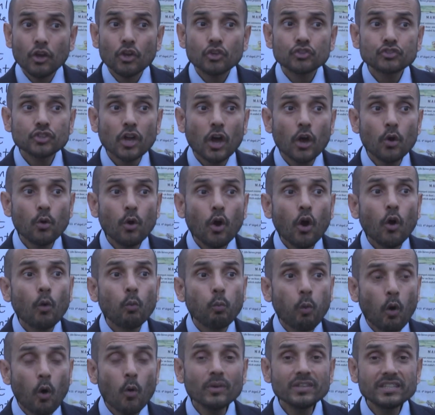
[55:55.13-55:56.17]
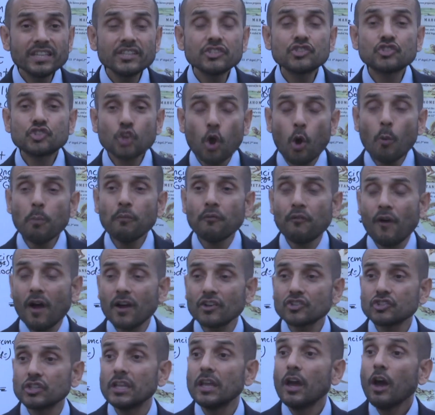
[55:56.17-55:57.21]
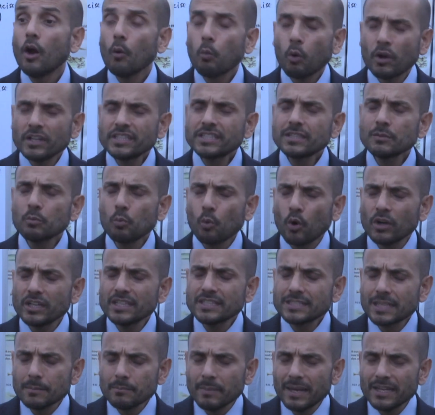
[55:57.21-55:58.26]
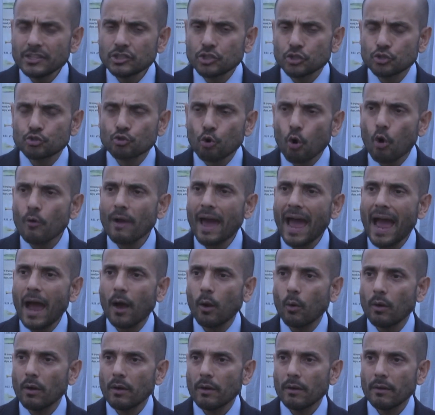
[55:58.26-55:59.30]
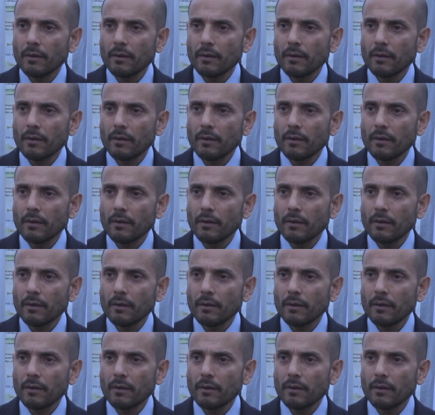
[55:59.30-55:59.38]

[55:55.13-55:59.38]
So what was his job function? What, the, what does it mean to draw out?